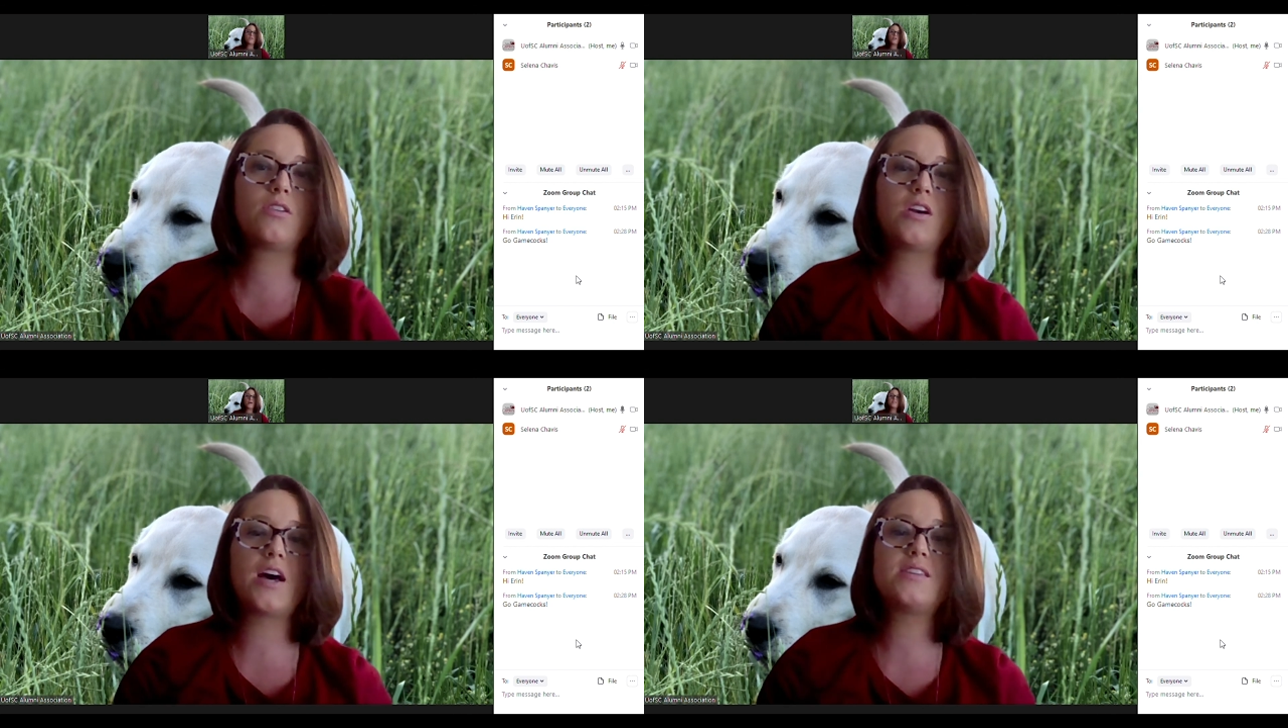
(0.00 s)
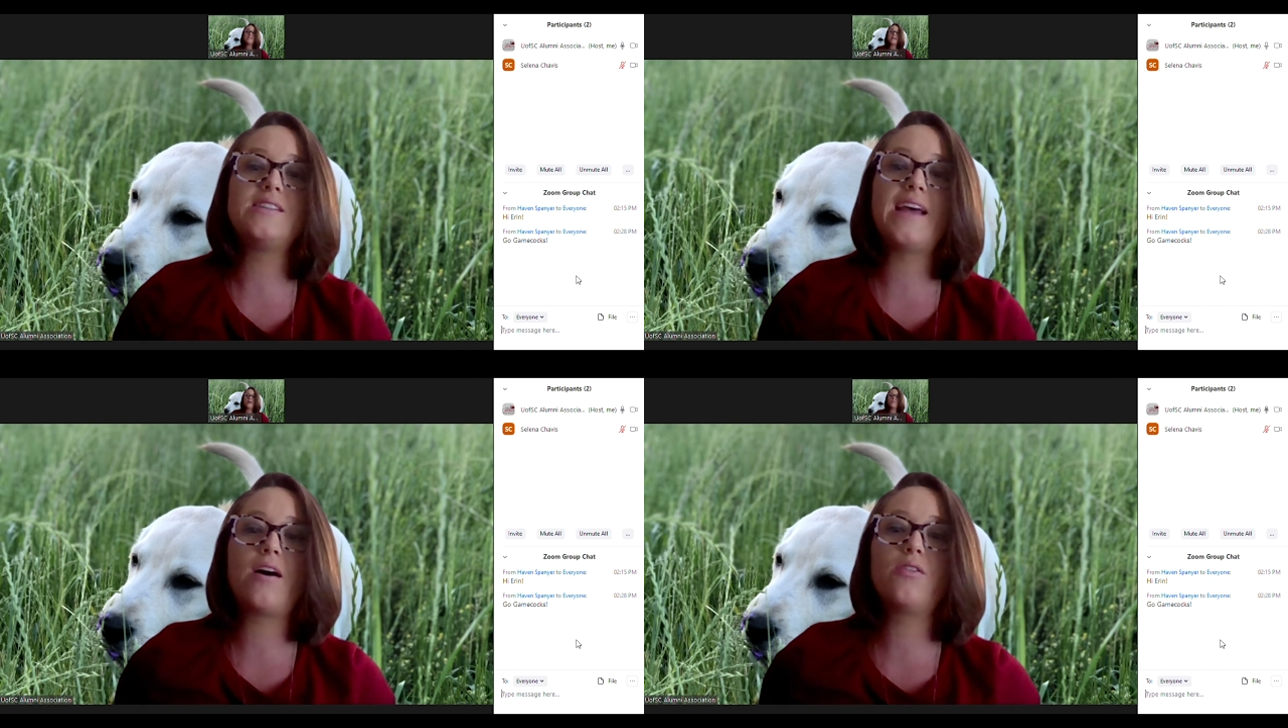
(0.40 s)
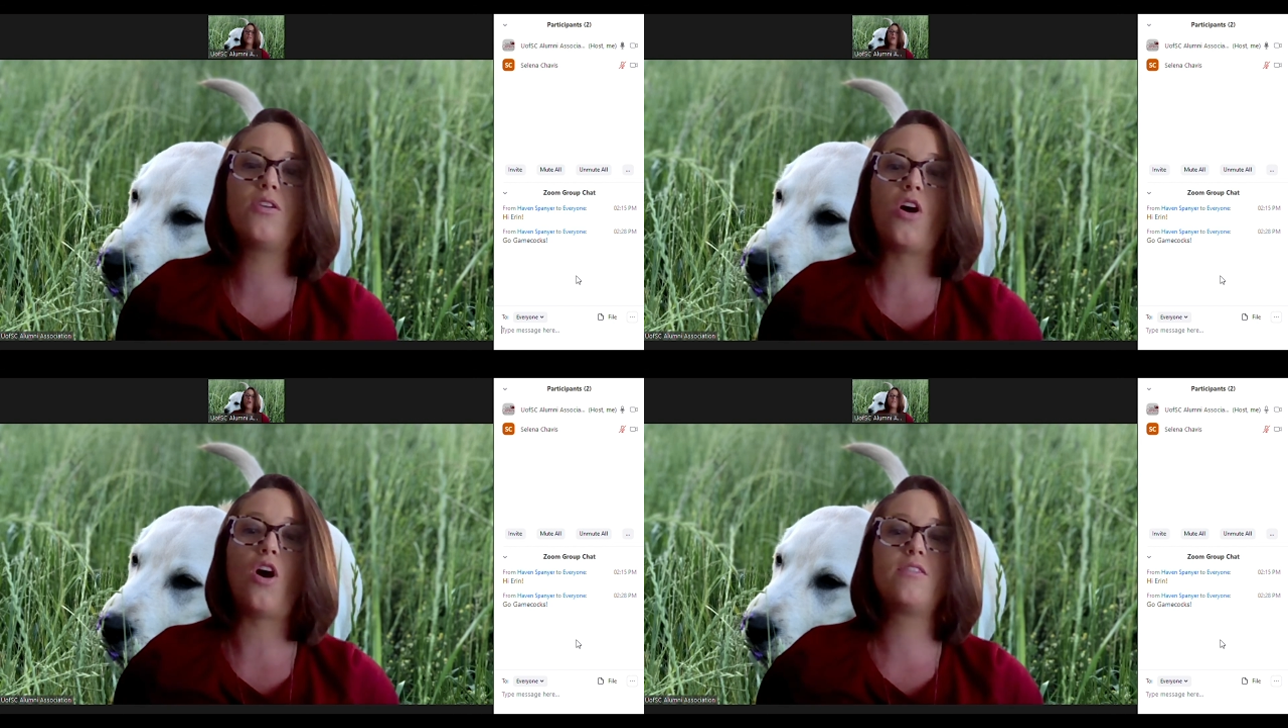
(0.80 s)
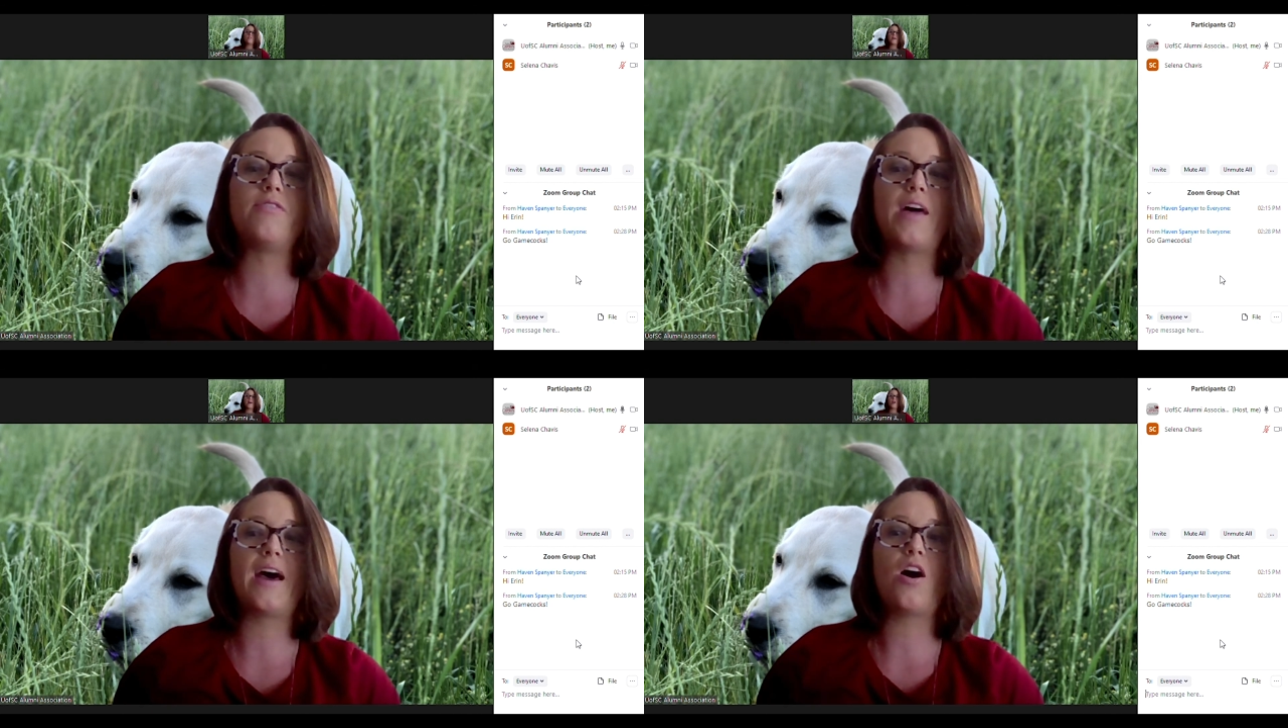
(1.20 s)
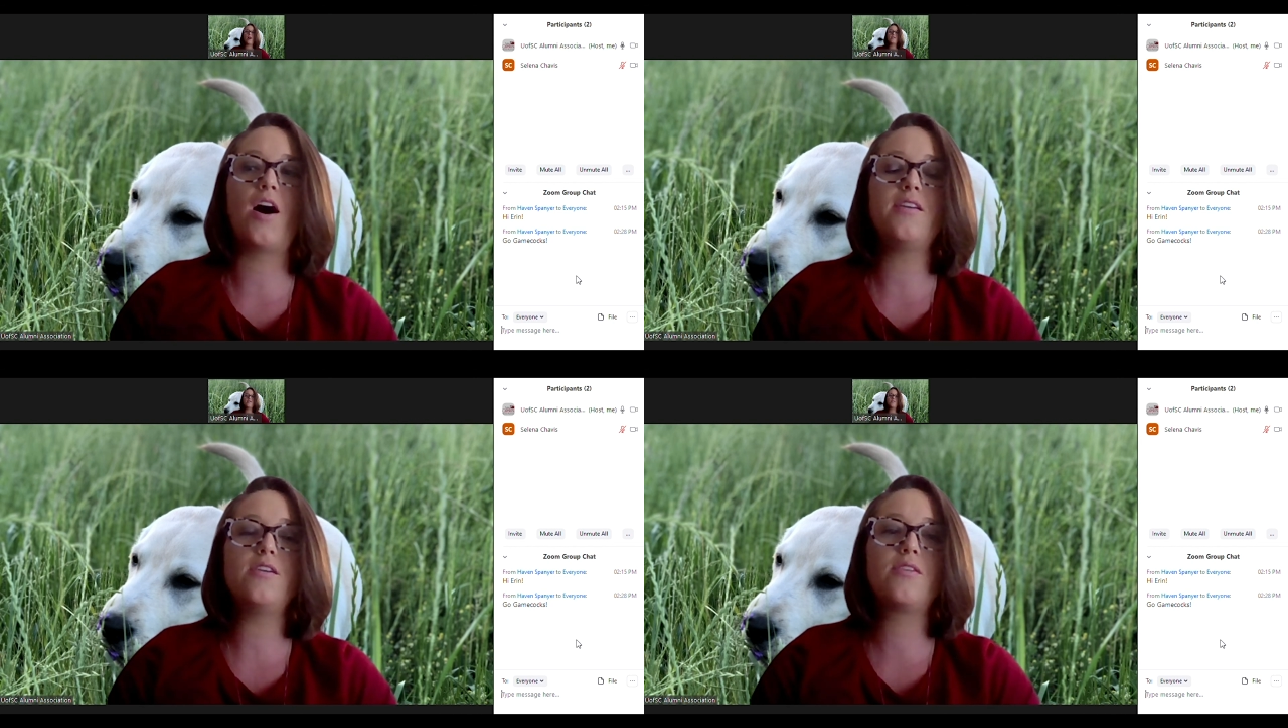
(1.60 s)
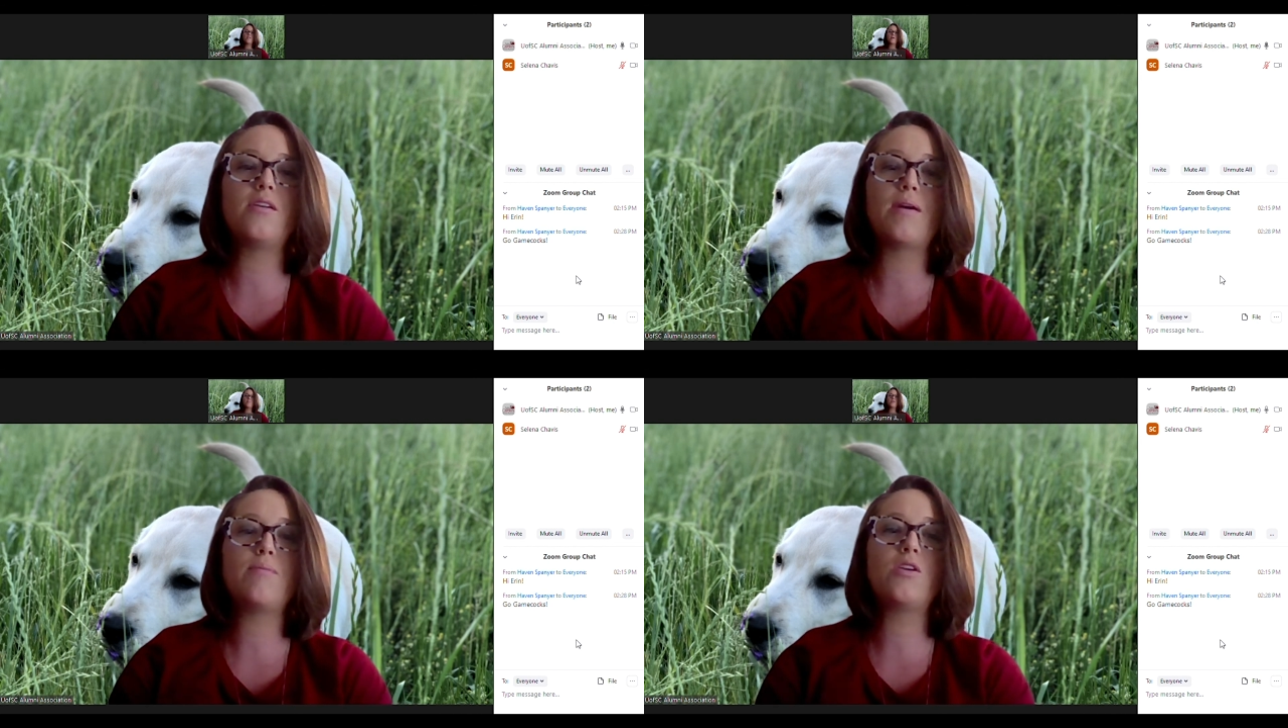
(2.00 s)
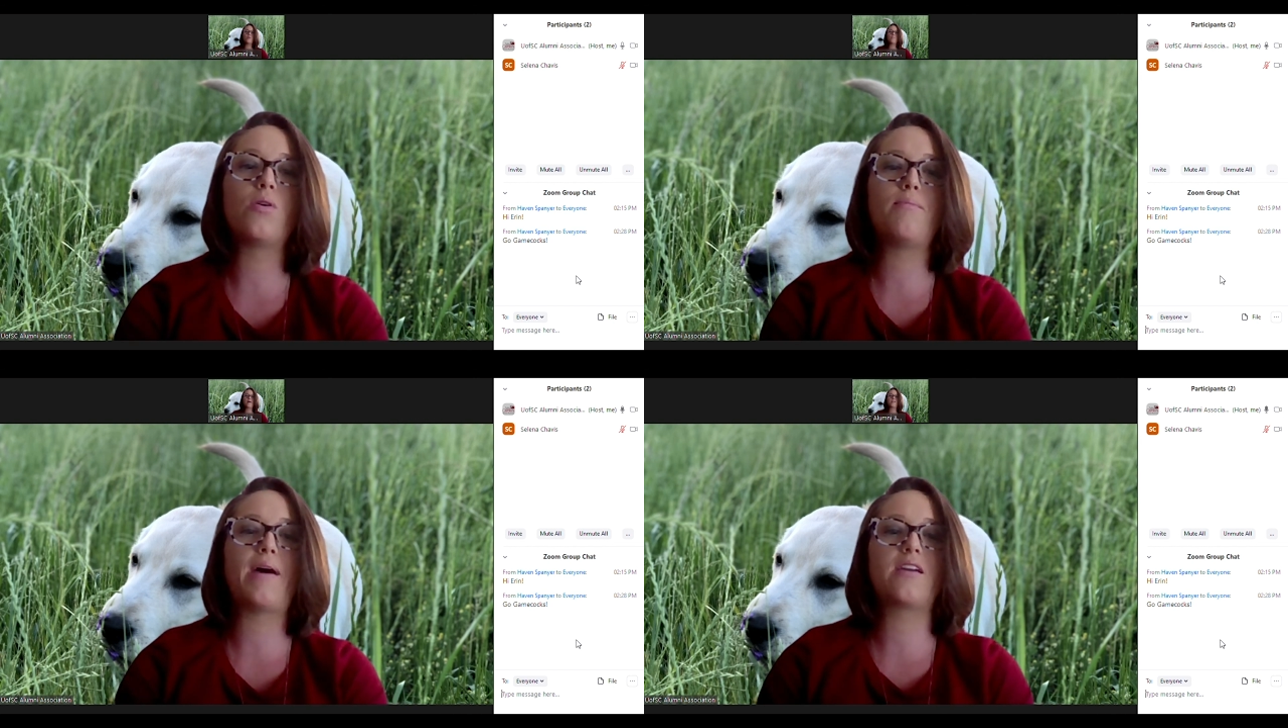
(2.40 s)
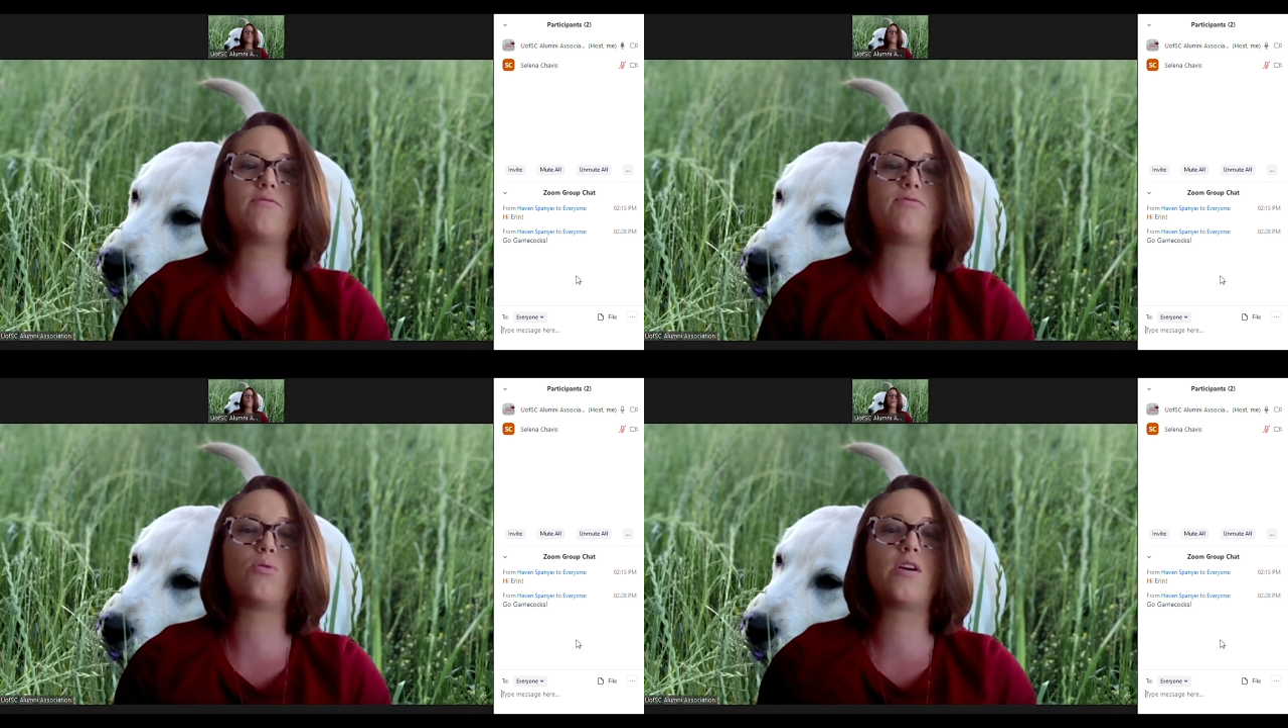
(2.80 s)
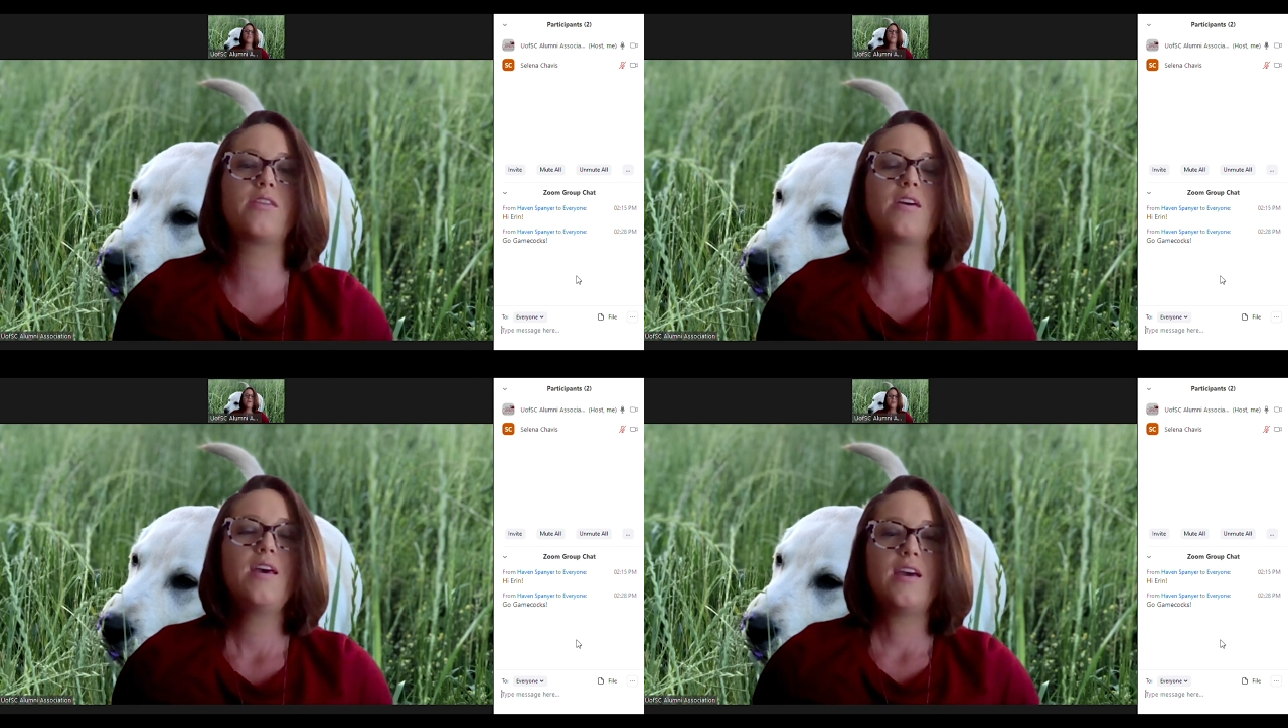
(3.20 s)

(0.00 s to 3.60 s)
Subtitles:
cuts down on all of that audio that may be going back and forth.